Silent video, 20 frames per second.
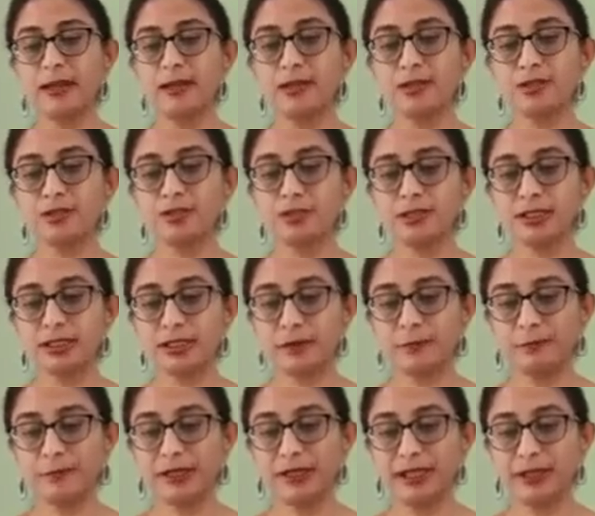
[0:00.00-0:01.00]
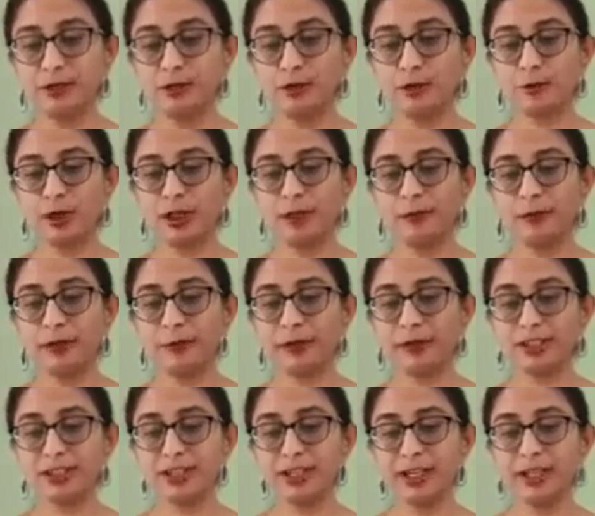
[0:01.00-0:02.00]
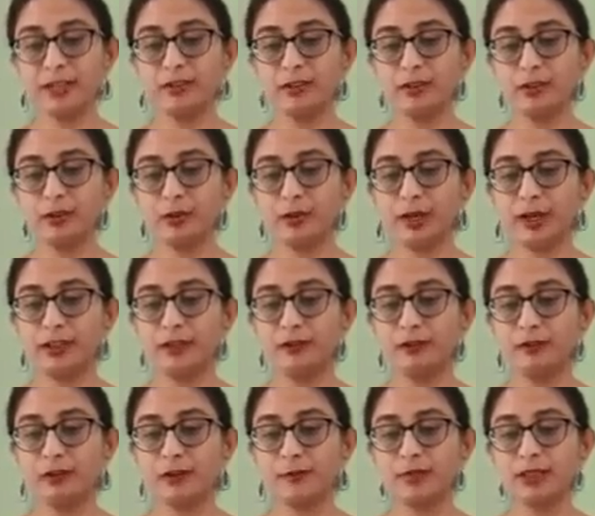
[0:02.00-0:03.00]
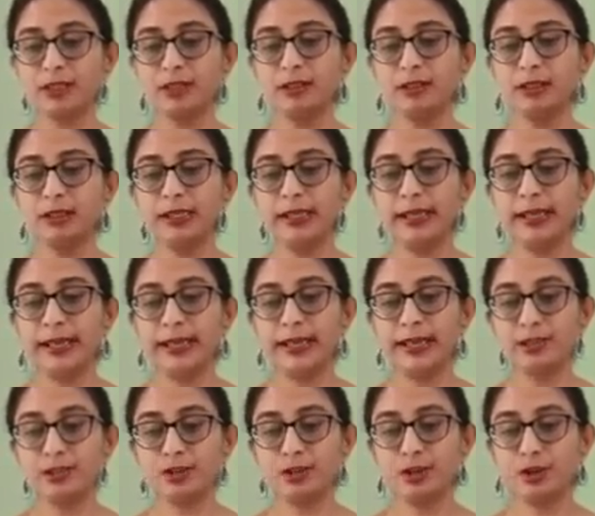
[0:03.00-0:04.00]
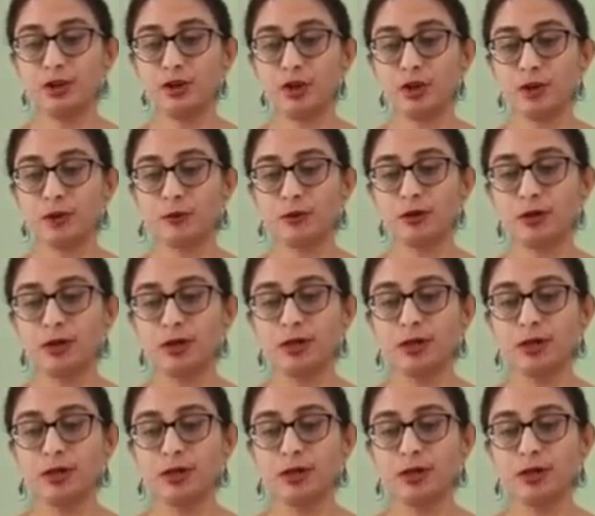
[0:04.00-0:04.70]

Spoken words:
So this complete two polypeptide chain together forms the insulin hormone.